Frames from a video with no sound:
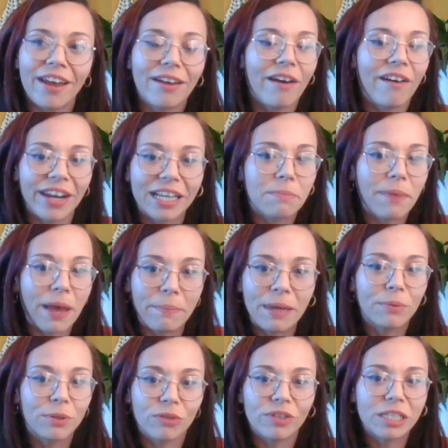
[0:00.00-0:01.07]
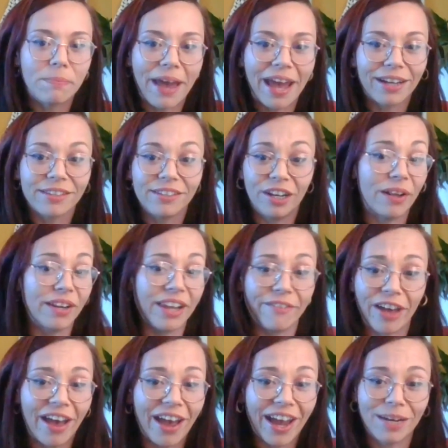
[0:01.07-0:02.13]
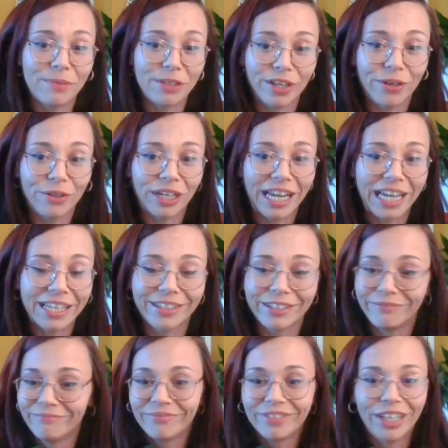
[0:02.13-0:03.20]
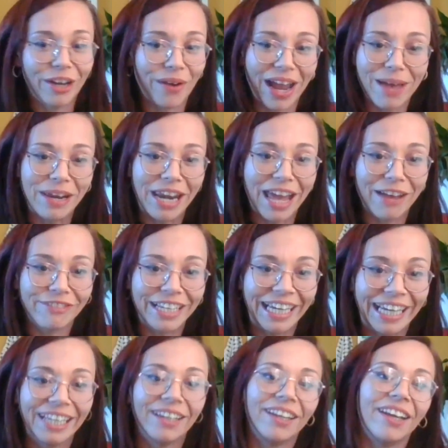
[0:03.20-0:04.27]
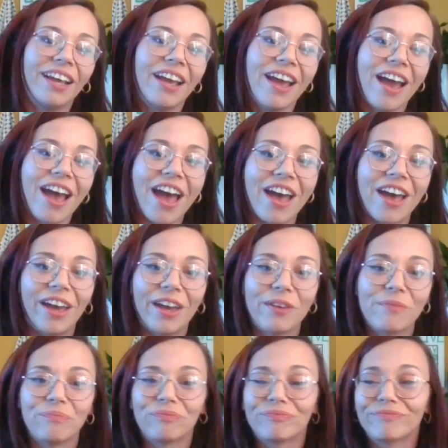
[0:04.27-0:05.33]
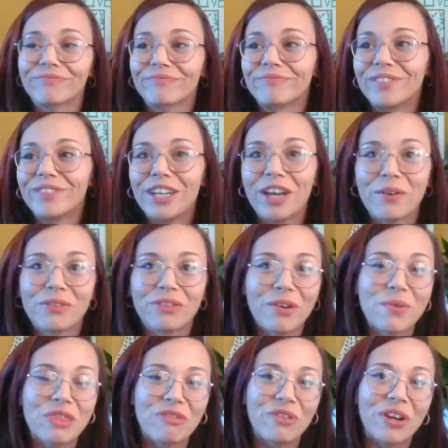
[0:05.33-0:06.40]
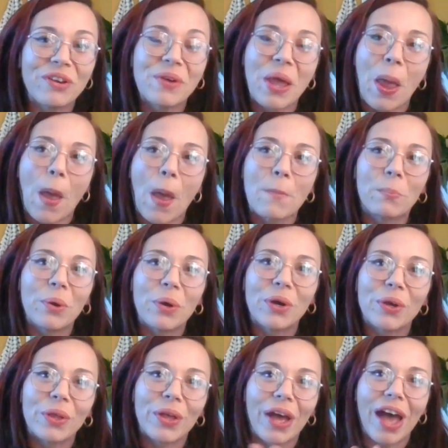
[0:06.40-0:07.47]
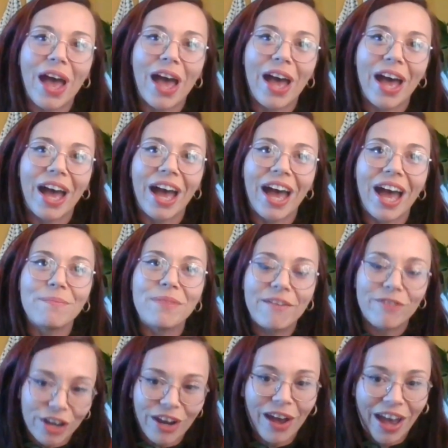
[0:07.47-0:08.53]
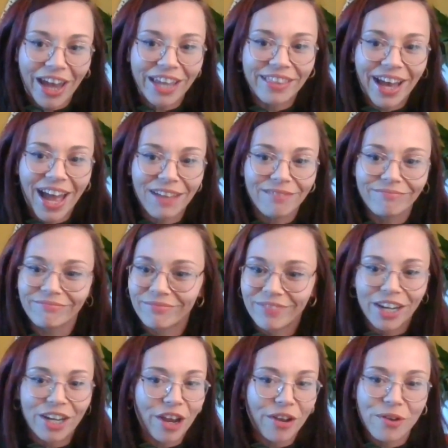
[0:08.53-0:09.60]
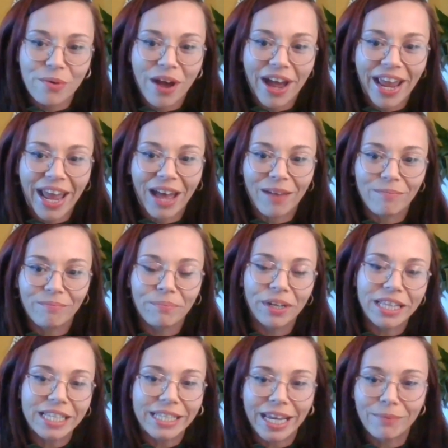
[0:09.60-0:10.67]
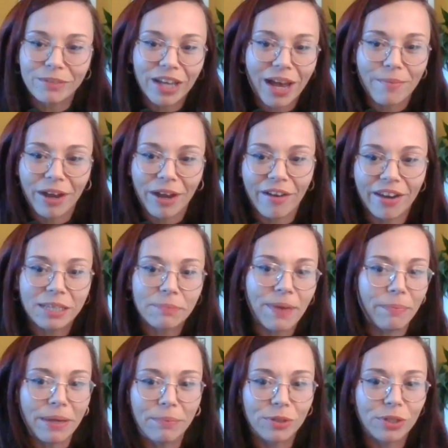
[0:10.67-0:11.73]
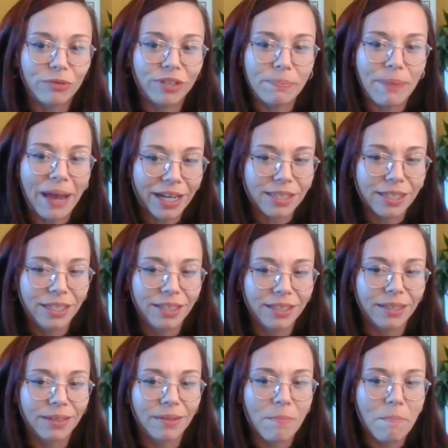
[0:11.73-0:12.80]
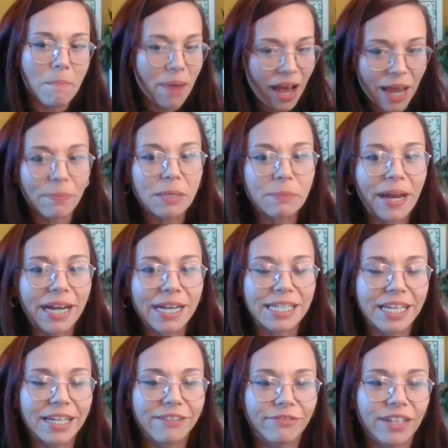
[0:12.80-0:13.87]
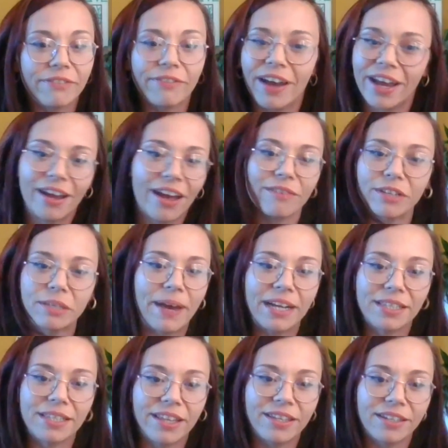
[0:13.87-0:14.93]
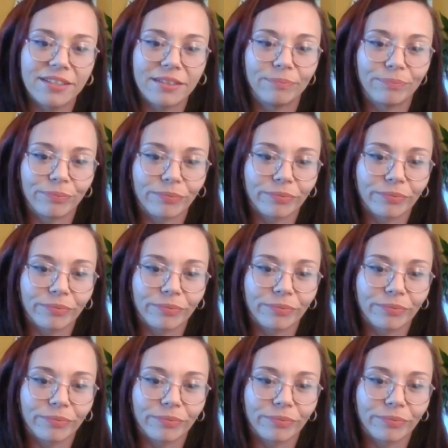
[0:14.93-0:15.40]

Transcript: can't expect people to respect, I'll never hide I'm a socialist. I am a lefty, through and through. But I'm never going to hide that. I know who I am. But at the same time, I can't expect people to respect my perspective if I can't respect others.